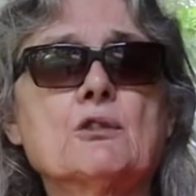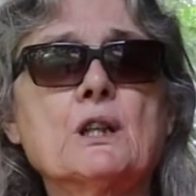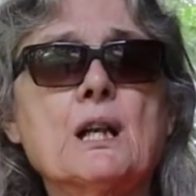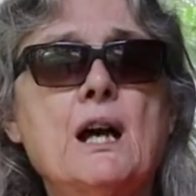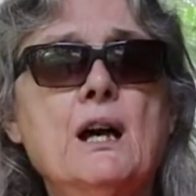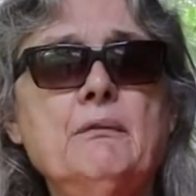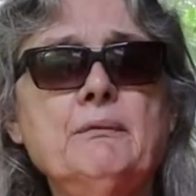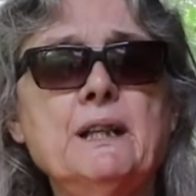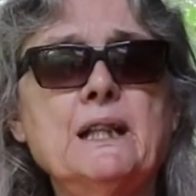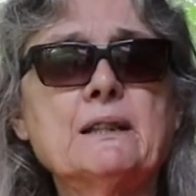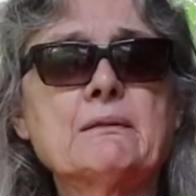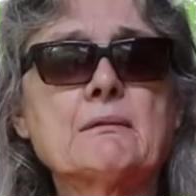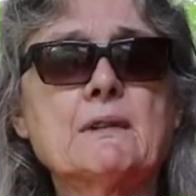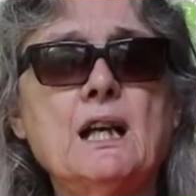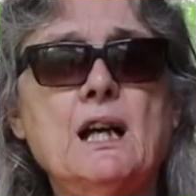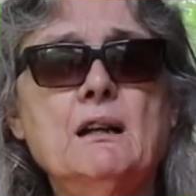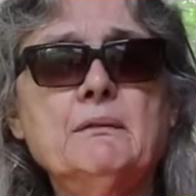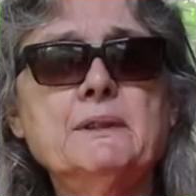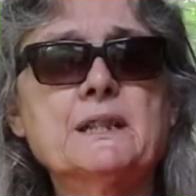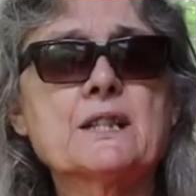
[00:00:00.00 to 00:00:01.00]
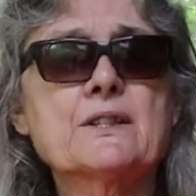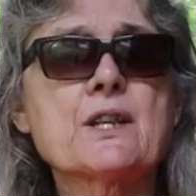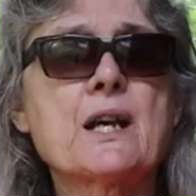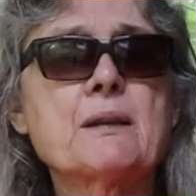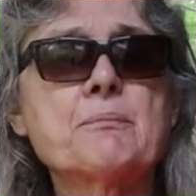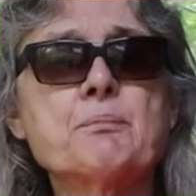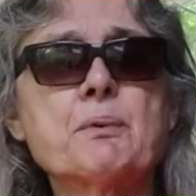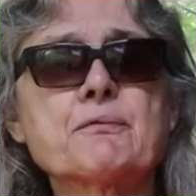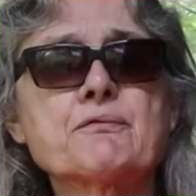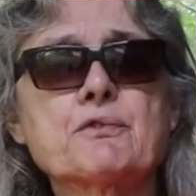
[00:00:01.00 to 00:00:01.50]
common
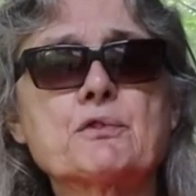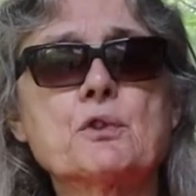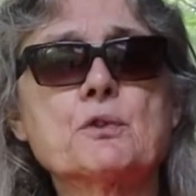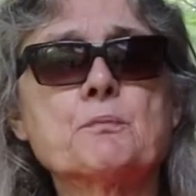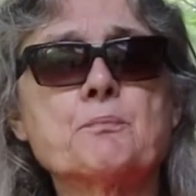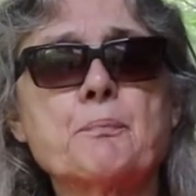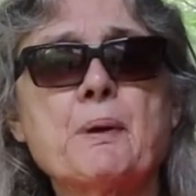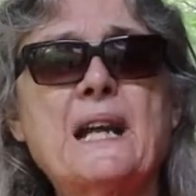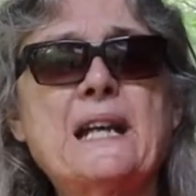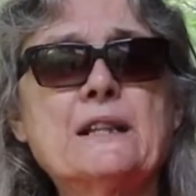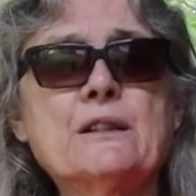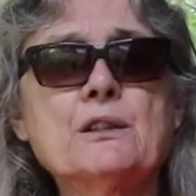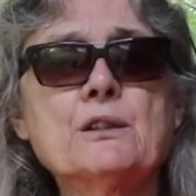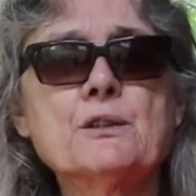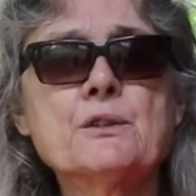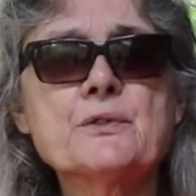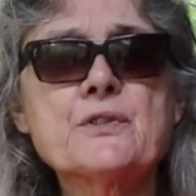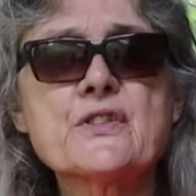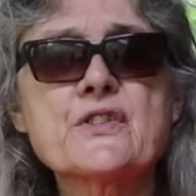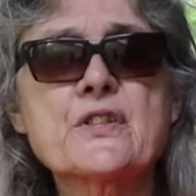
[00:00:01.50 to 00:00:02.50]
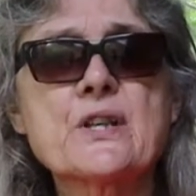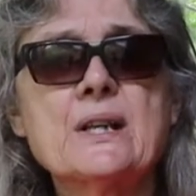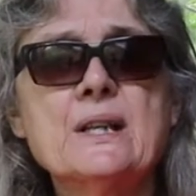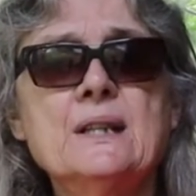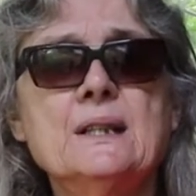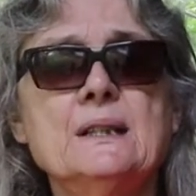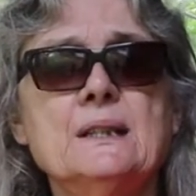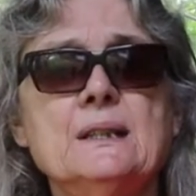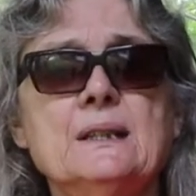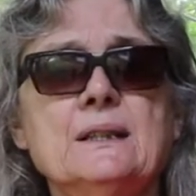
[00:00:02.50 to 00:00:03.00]
type of fruit, pears.
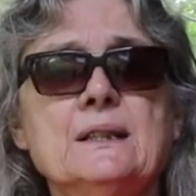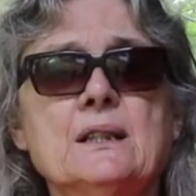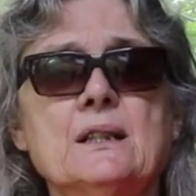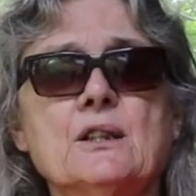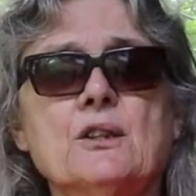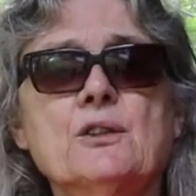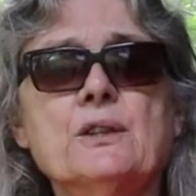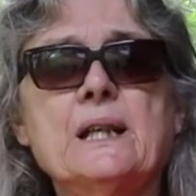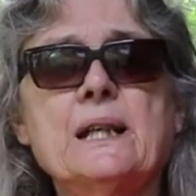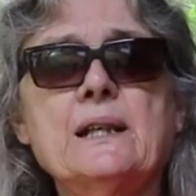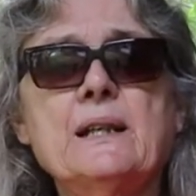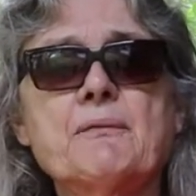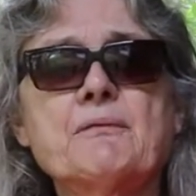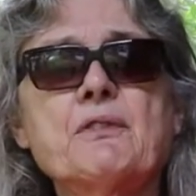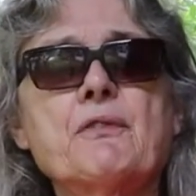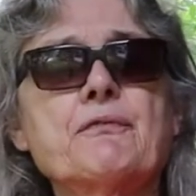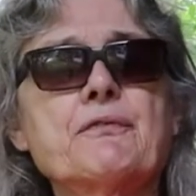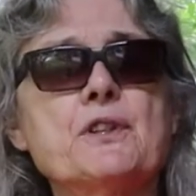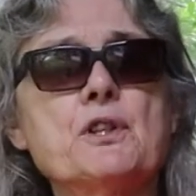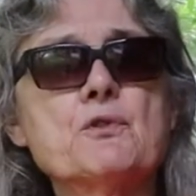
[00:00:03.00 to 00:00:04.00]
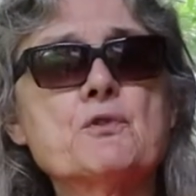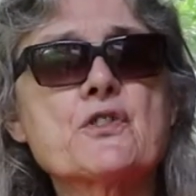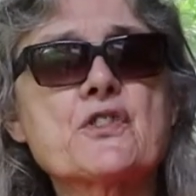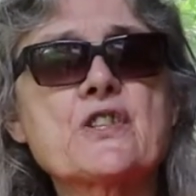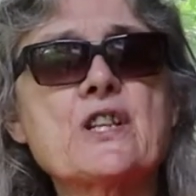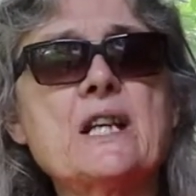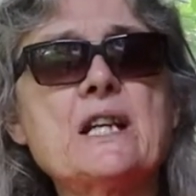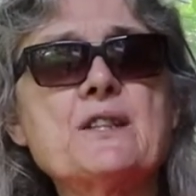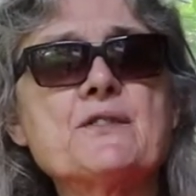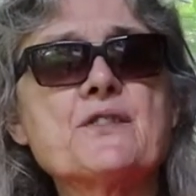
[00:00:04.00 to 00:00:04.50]
They have a few
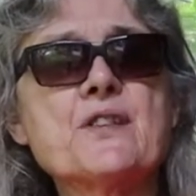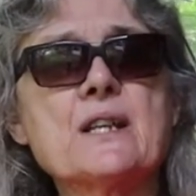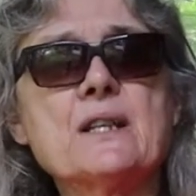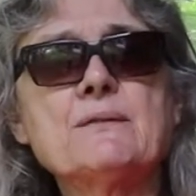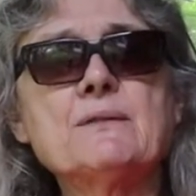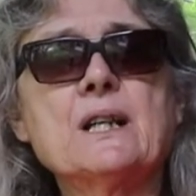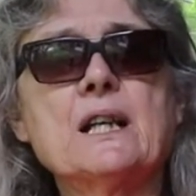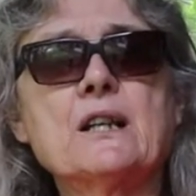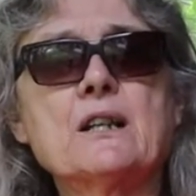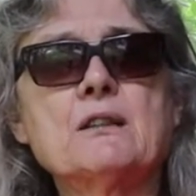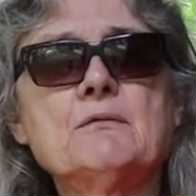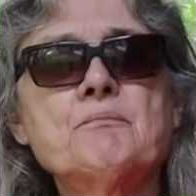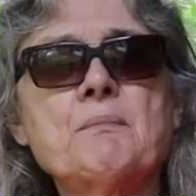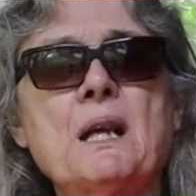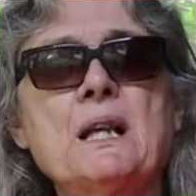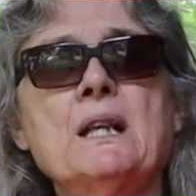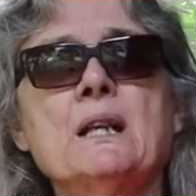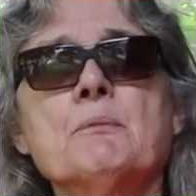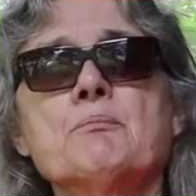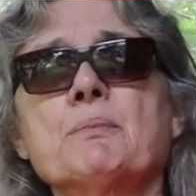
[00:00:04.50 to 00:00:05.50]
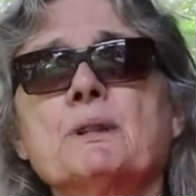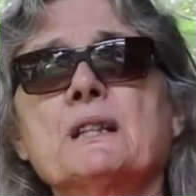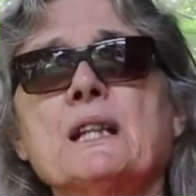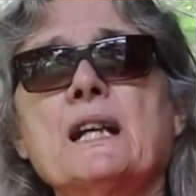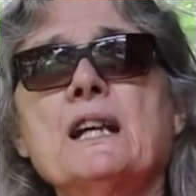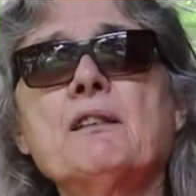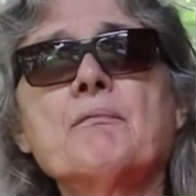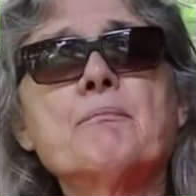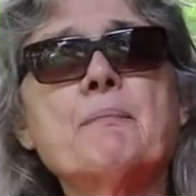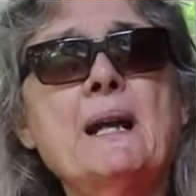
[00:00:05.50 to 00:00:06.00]
seeds in there, but
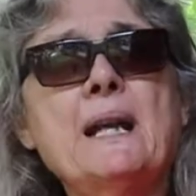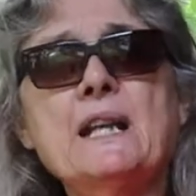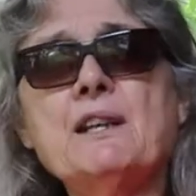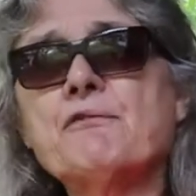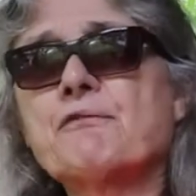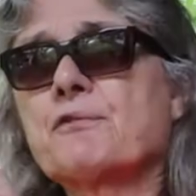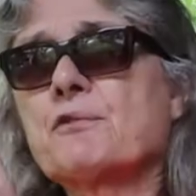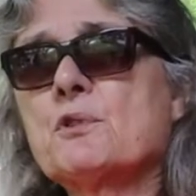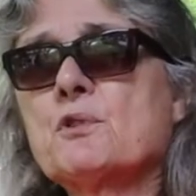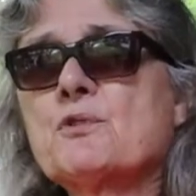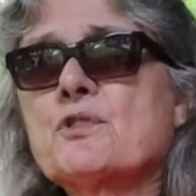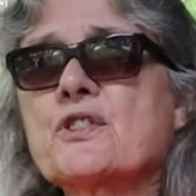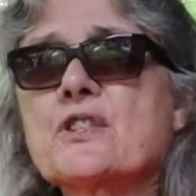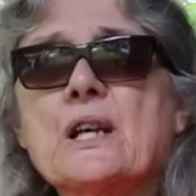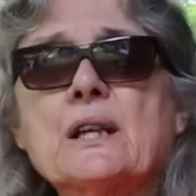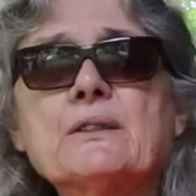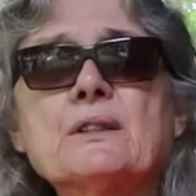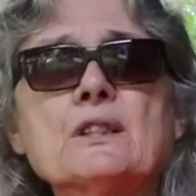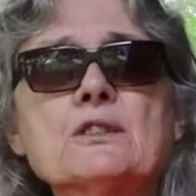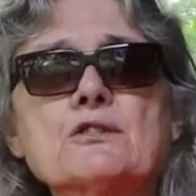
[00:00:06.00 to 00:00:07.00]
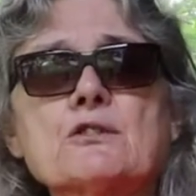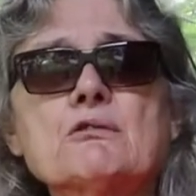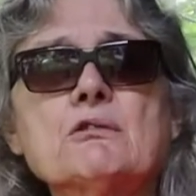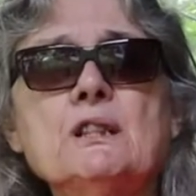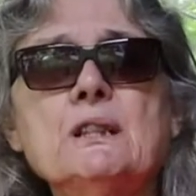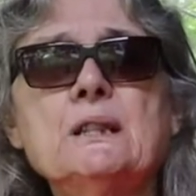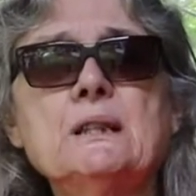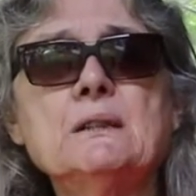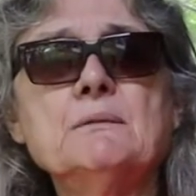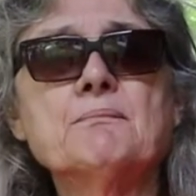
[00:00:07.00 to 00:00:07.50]
they have many fruits on the
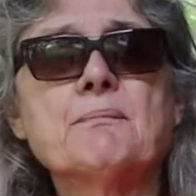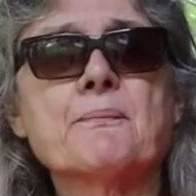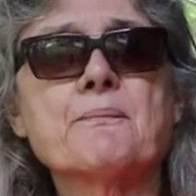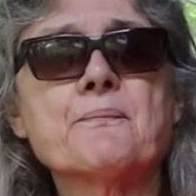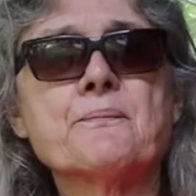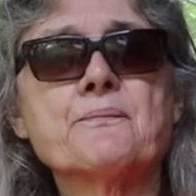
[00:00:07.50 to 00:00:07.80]
tree.